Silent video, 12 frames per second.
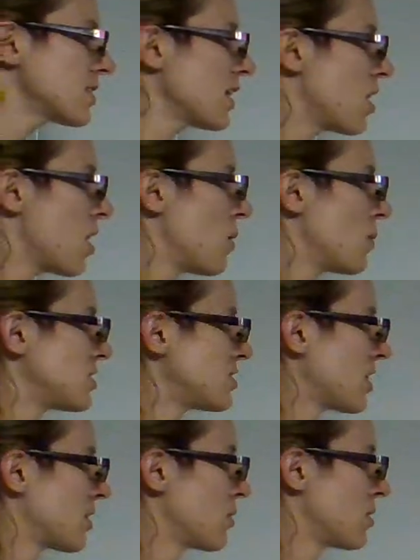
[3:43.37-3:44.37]
I always
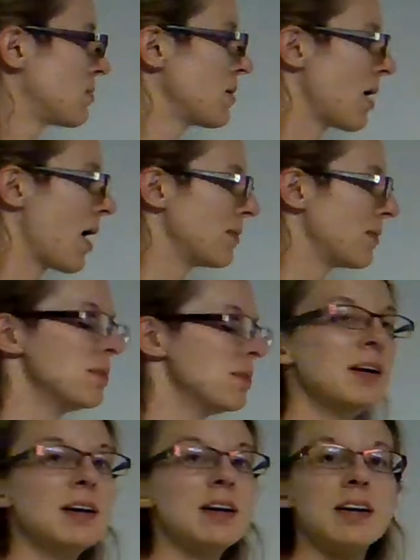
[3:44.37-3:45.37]
check for in my problem
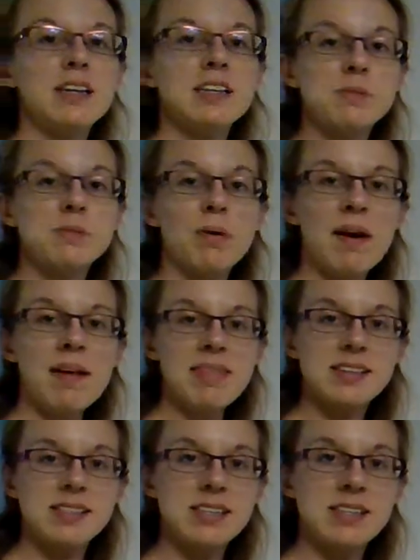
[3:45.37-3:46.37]
is
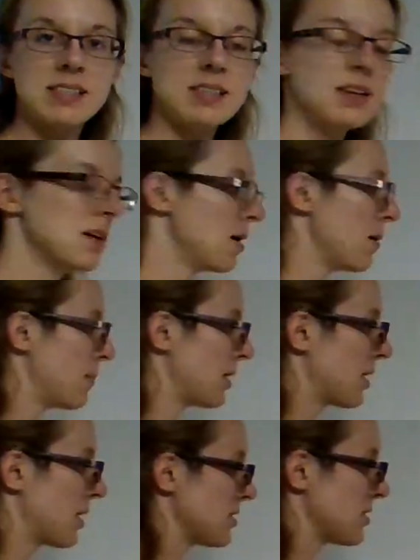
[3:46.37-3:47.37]
parentheses.
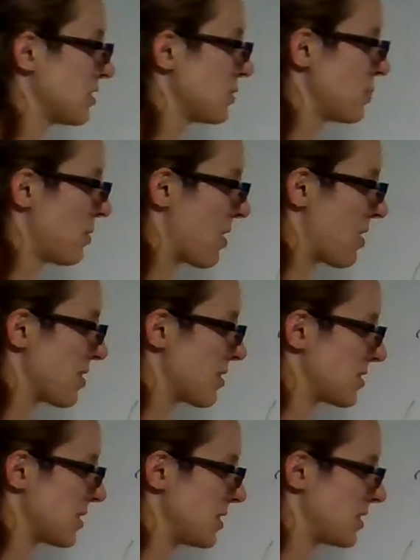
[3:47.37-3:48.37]
Because there's
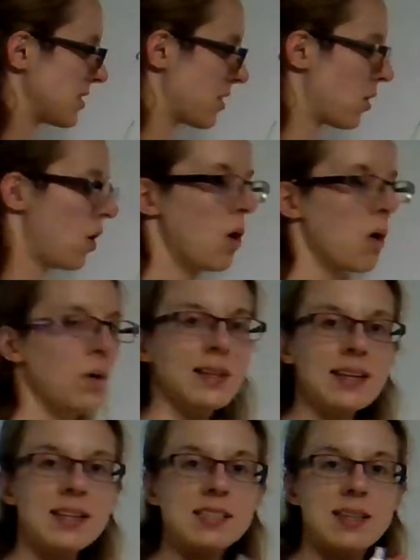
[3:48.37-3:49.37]
parentheses that are
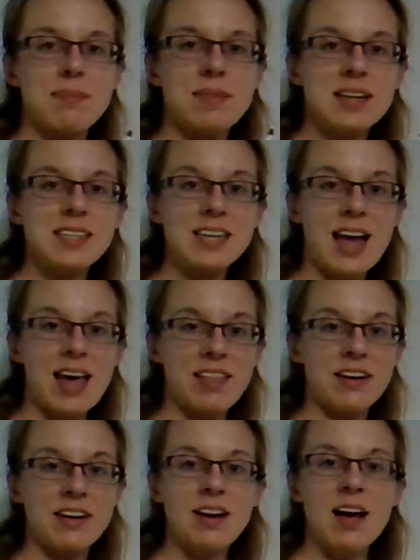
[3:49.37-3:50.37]
holding something
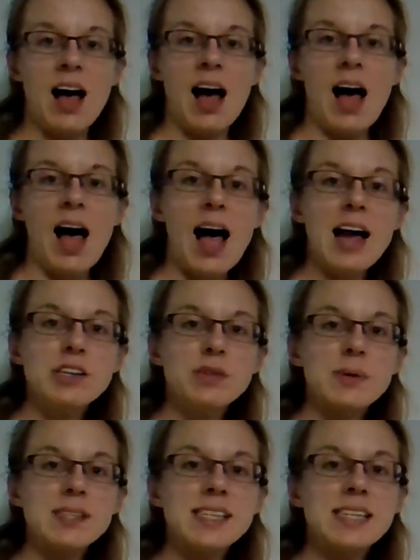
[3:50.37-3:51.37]
together, I
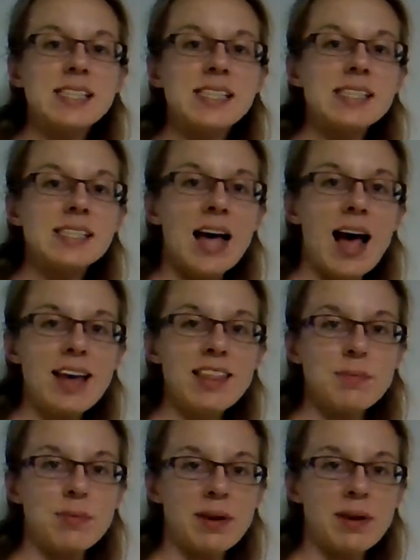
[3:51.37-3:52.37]
do what's inside
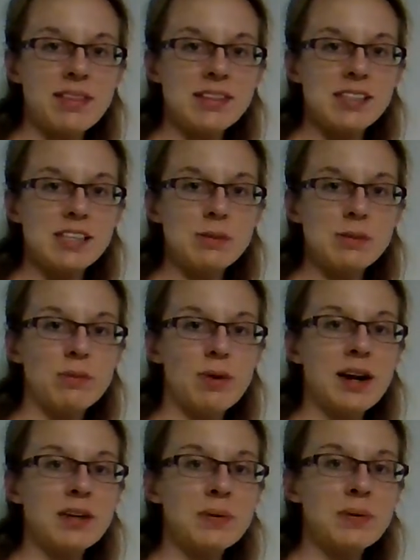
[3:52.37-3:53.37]
the parentheses
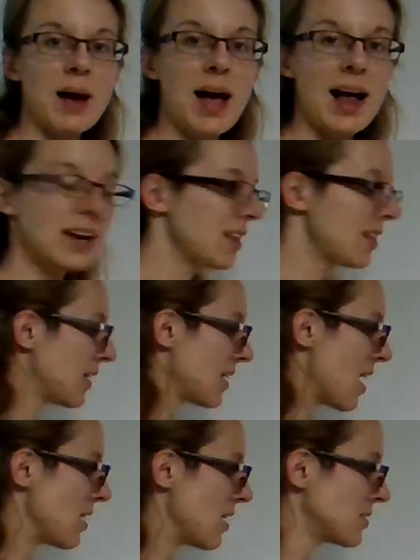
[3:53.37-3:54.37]
before I do anything
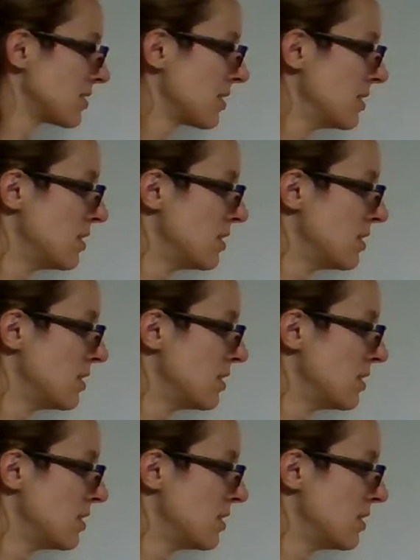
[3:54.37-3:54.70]
else.